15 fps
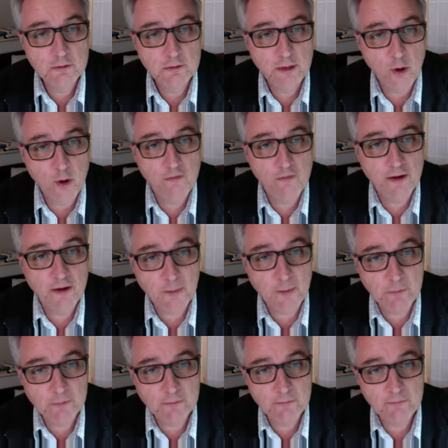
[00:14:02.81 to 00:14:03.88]
and offered up
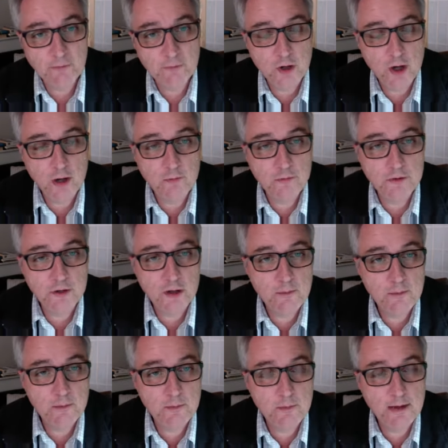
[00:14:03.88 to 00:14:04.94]
from time to time,
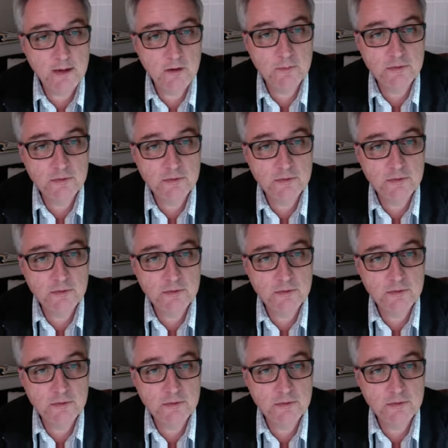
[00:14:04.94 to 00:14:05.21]
depending on